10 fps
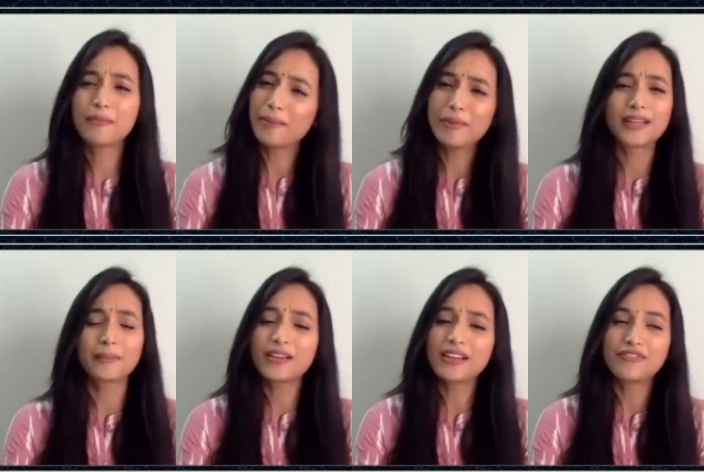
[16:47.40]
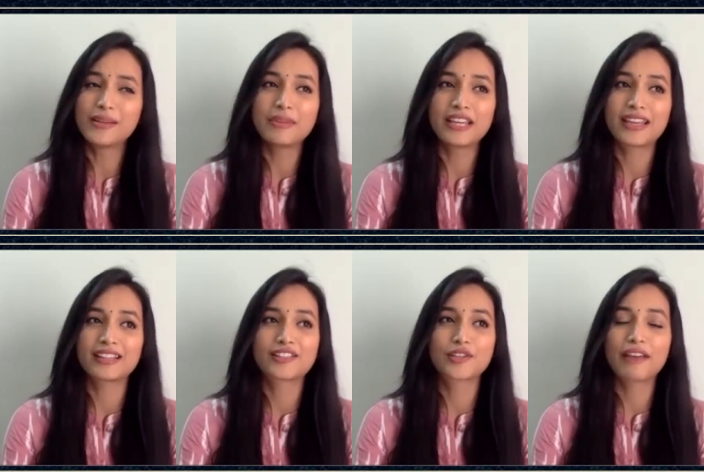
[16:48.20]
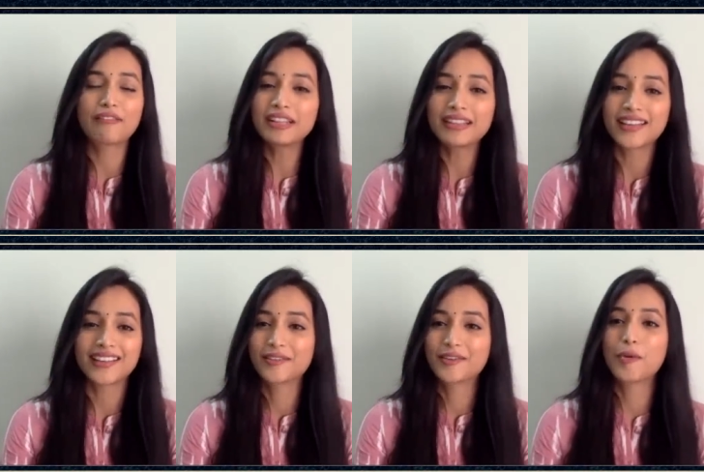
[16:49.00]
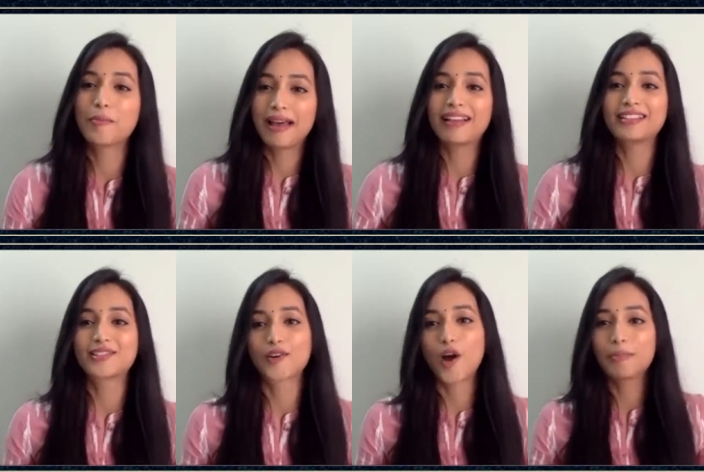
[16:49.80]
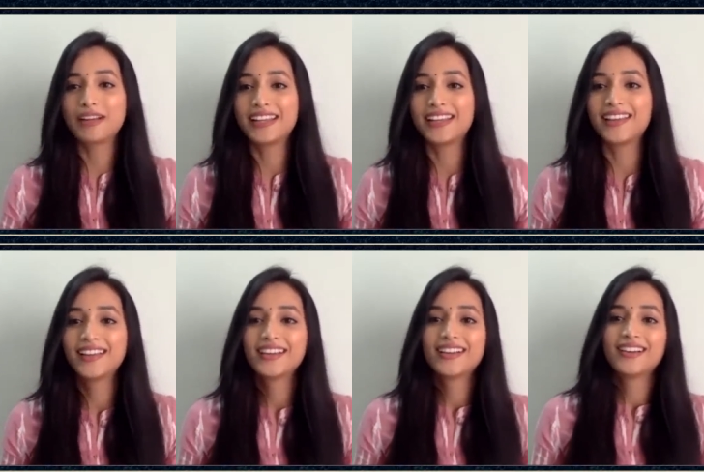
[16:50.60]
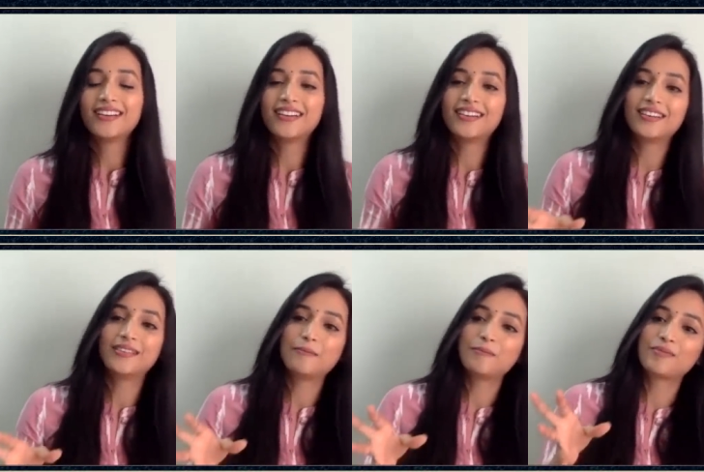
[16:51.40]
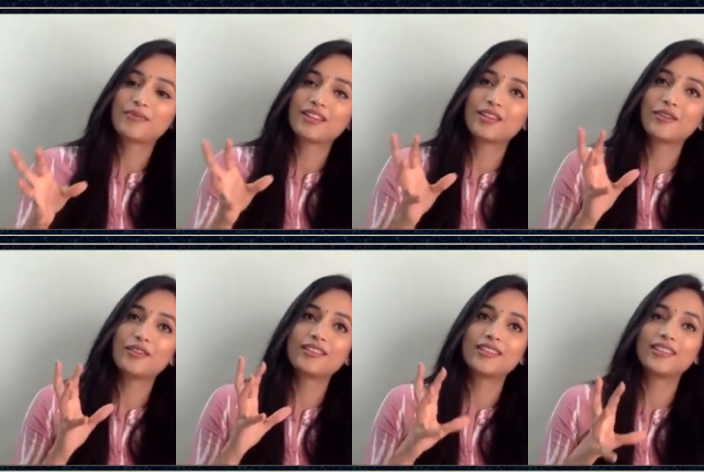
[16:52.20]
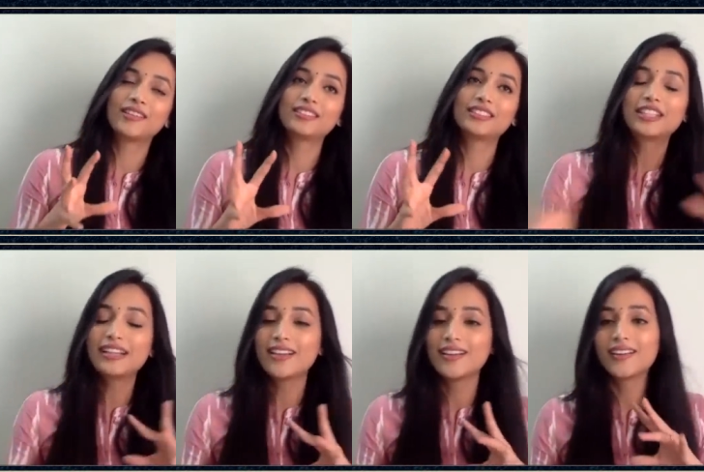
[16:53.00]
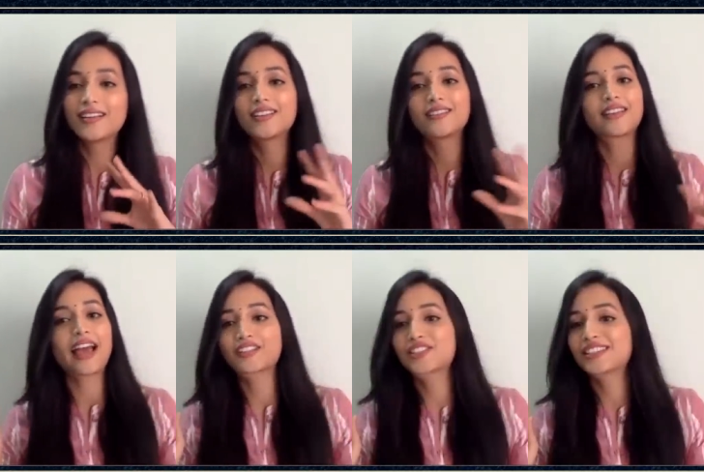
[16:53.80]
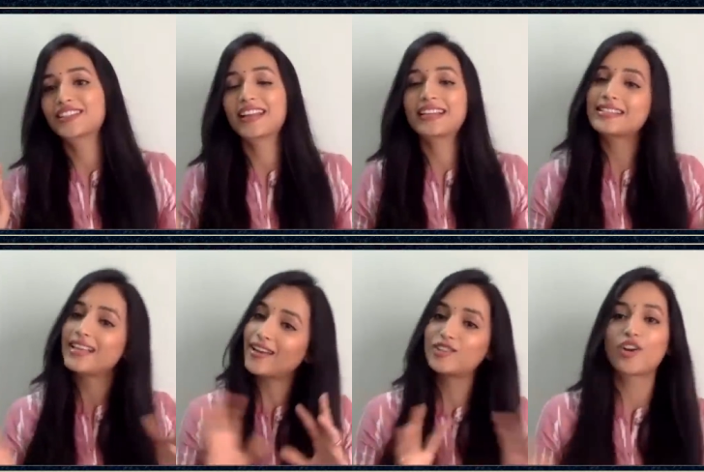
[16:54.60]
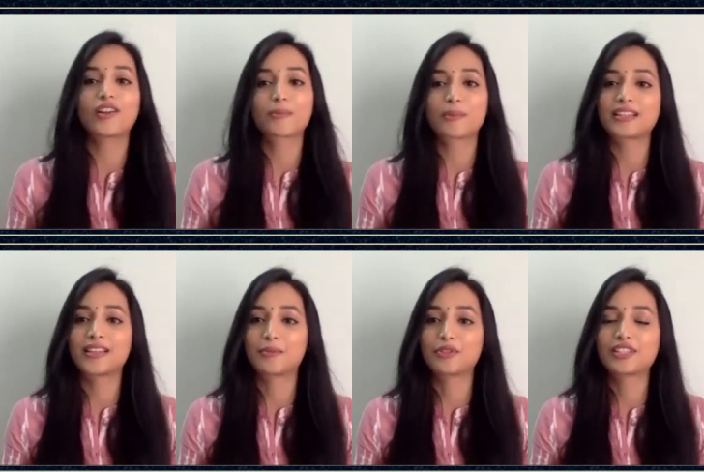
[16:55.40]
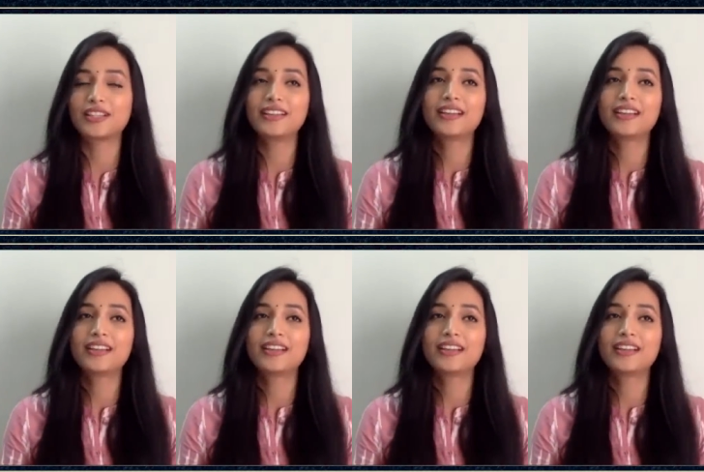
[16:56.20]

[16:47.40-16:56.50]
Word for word: I'm a typical filmy kid. So everything, romance, comedy, um, you know, the, the thriller, action, aise sare genre pasand hai mujhe.